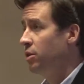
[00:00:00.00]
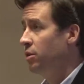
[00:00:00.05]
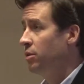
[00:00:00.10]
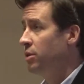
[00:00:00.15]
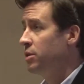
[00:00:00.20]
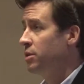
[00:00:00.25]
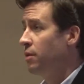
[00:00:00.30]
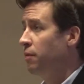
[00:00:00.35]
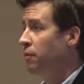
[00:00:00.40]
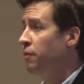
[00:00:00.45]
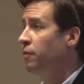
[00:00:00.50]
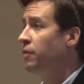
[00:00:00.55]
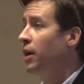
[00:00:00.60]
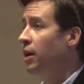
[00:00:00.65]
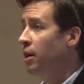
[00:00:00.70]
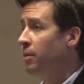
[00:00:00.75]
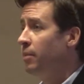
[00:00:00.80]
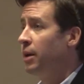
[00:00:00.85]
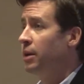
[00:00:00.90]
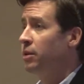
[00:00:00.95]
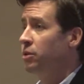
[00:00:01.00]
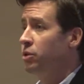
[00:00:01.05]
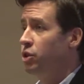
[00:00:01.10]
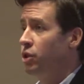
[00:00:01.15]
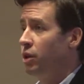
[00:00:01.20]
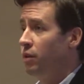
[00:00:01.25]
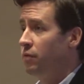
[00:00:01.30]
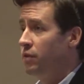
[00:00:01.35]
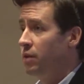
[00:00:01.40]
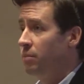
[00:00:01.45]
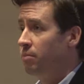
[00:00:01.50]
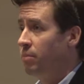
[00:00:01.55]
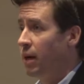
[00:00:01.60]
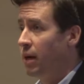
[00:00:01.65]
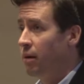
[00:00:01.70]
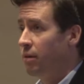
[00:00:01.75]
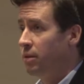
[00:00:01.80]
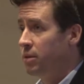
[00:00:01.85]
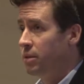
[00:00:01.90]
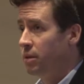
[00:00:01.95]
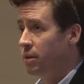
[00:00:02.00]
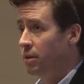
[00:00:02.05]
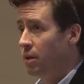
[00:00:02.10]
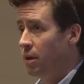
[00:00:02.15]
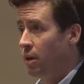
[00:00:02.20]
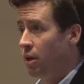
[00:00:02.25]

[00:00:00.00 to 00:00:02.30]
you is a fundamental shift in policy,